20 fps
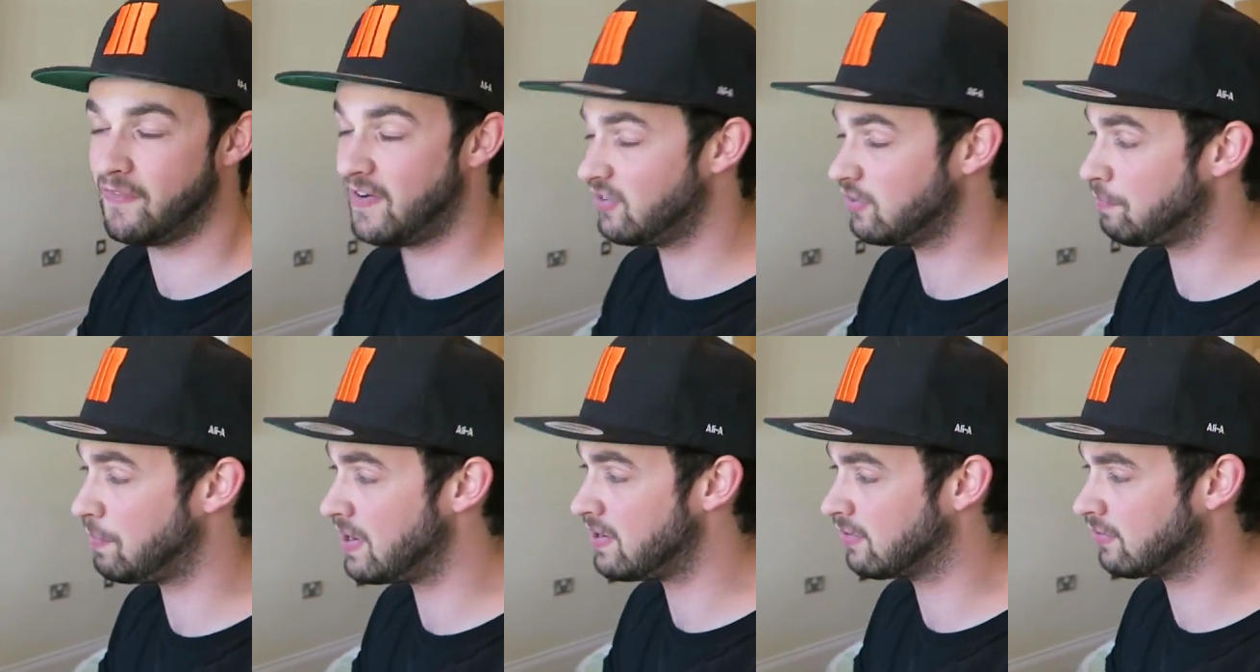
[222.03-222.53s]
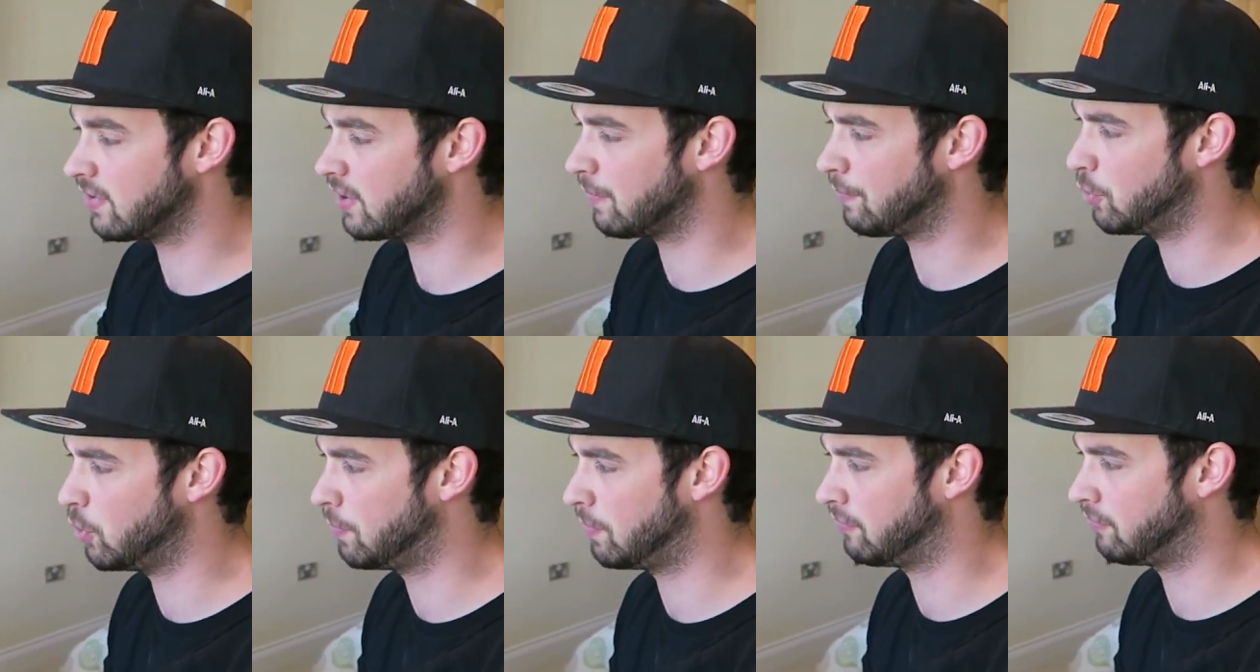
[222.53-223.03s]
I've actually been to
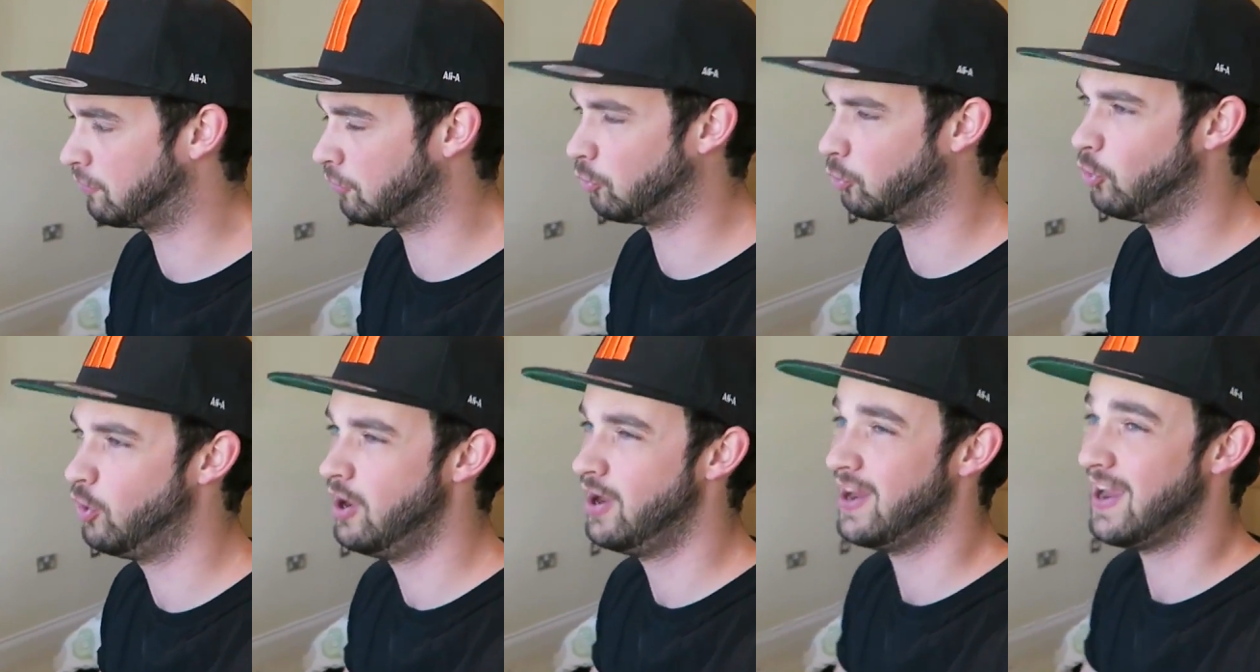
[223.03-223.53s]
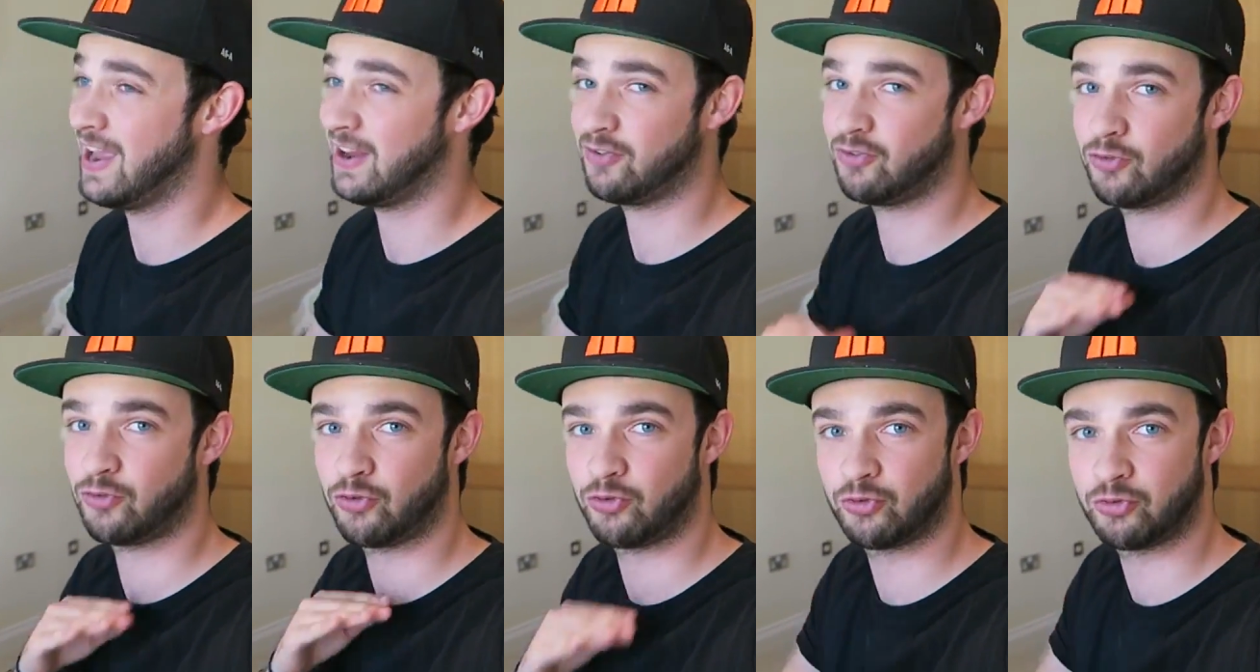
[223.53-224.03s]
Singapore before,
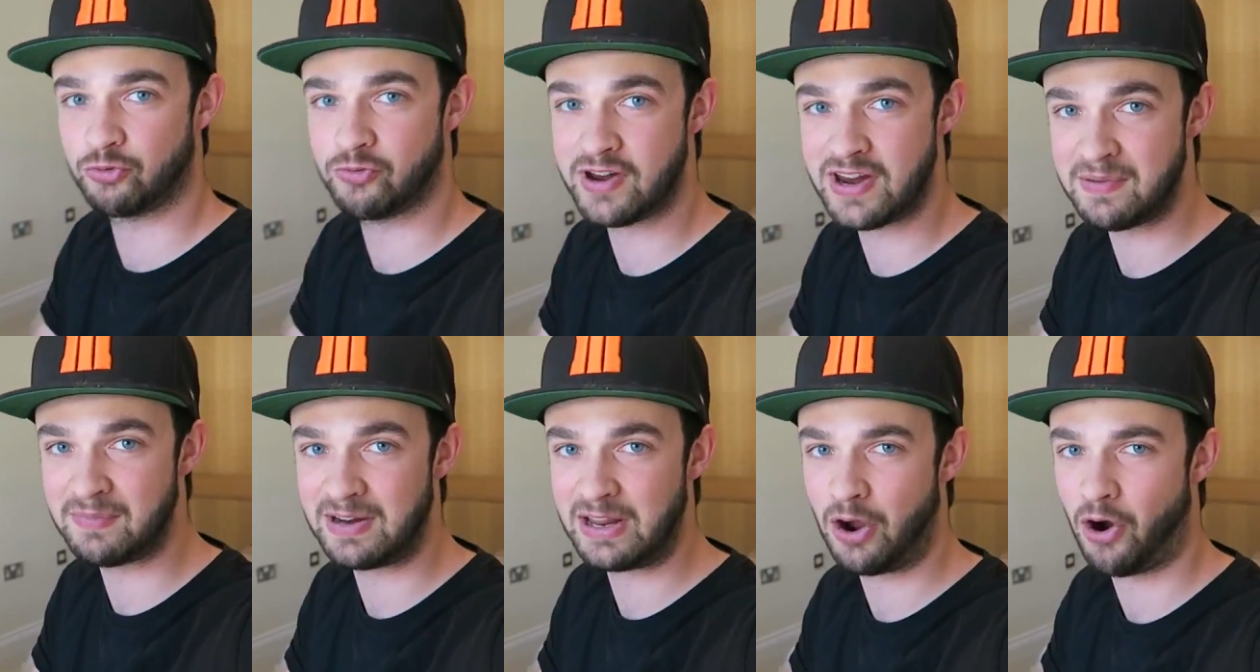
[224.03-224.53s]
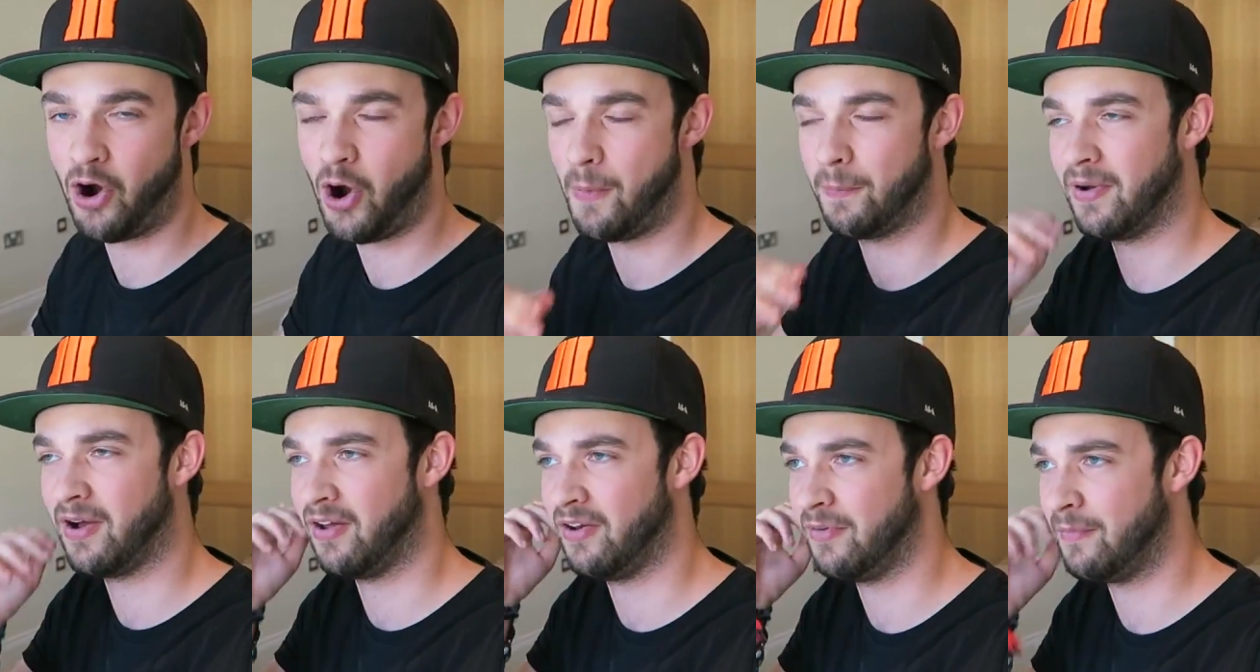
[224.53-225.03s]
extremely
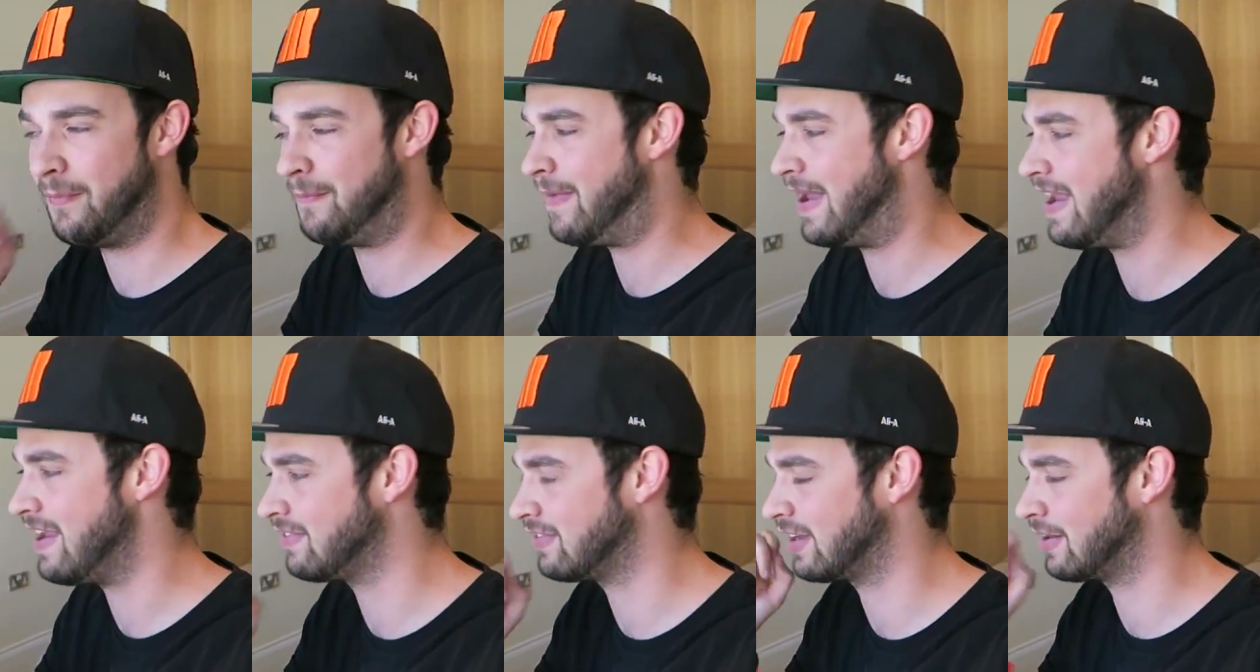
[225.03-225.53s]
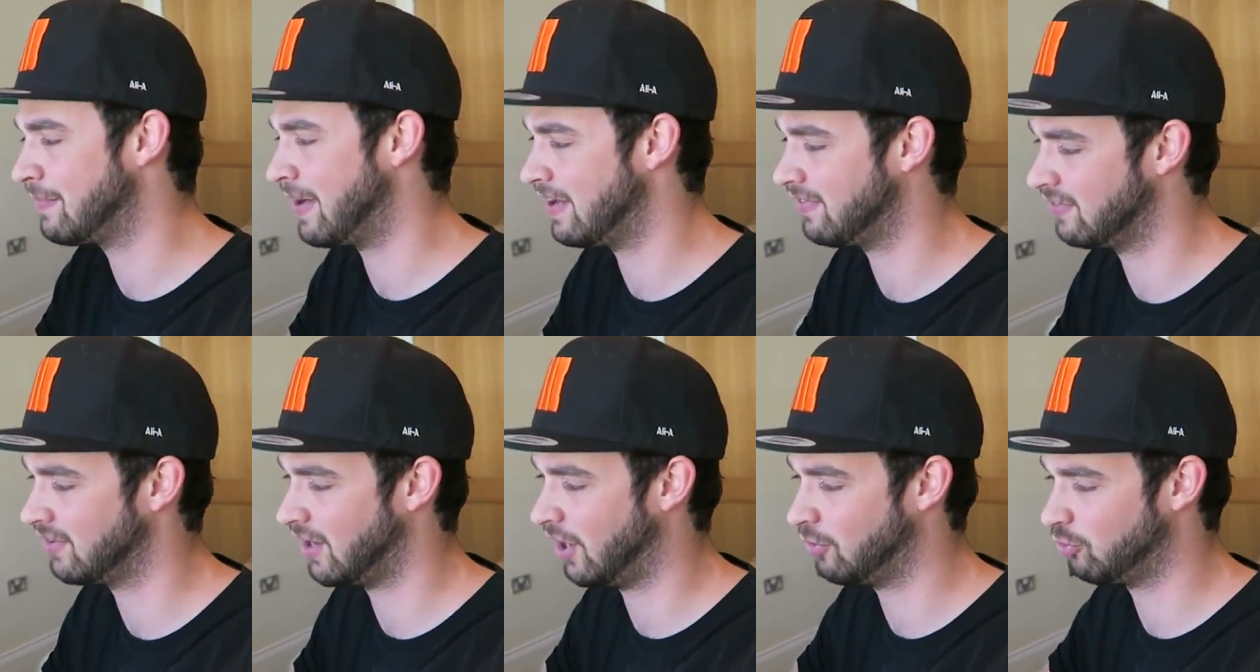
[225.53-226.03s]
hot, but an amazing,
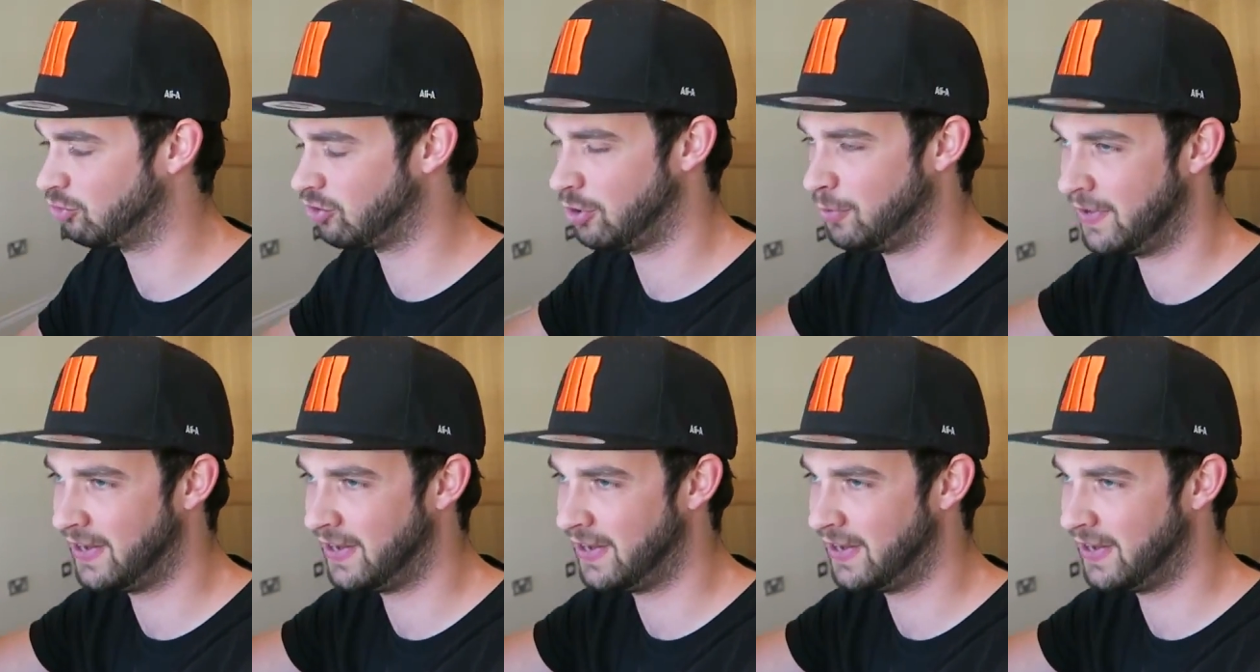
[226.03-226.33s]
amazing country.